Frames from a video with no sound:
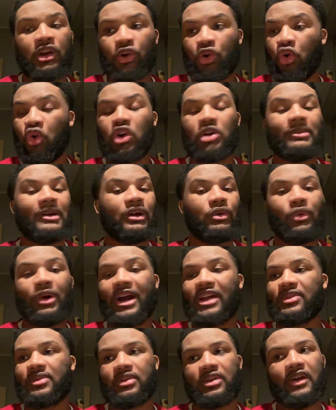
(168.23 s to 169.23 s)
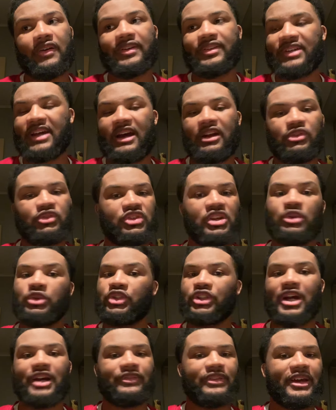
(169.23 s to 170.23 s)
Quarterback-wise, the Garantano's, no
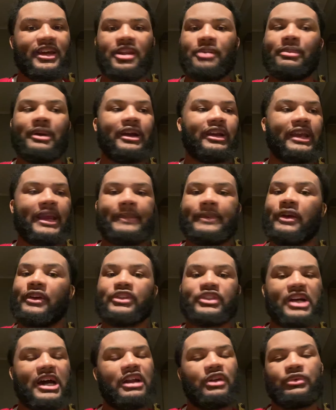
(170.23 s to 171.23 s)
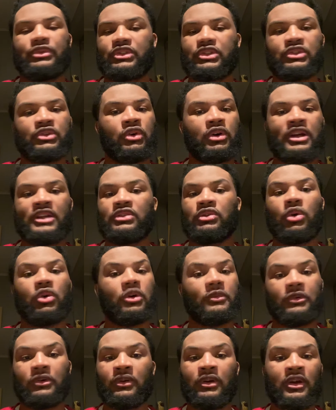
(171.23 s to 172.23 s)
shock they had a bad game. Garantano was just, he's
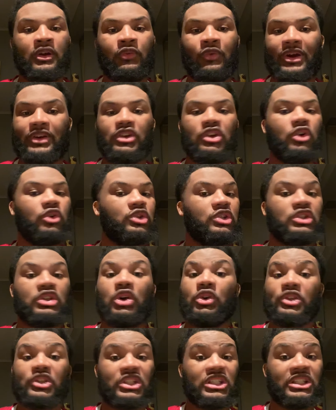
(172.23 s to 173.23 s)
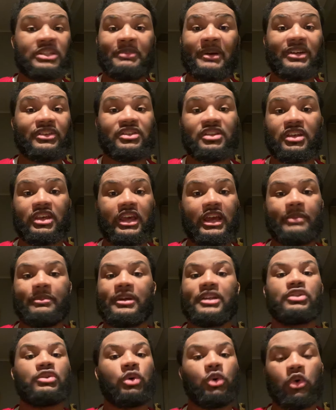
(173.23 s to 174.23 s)
horrible, right? No disrespect to the kid, but
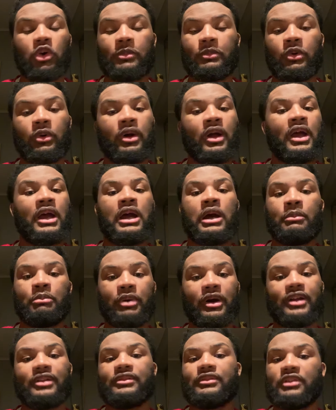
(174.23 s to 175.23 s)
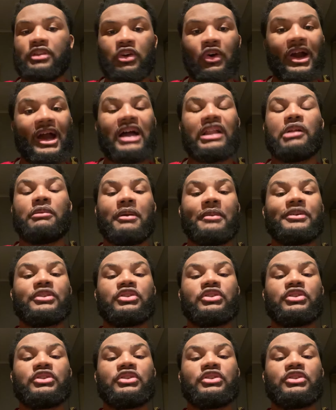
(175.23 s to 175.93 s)
he's horrible. But, you know, Alabama